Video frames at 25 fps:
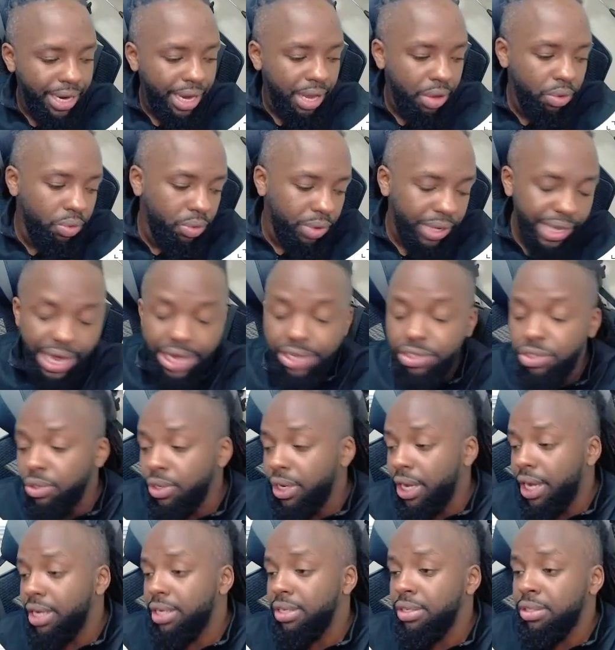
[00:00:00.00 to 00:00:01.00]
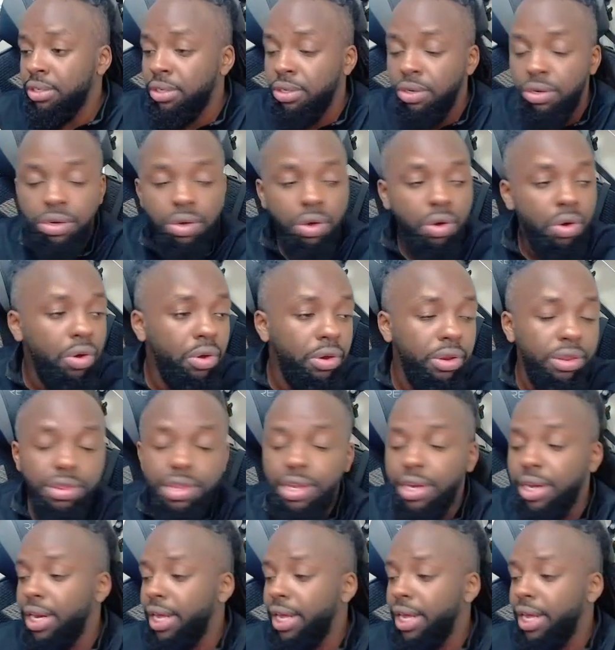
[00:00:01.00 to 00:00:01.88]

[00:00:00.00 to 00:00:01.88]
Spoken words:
I will catch you guys on the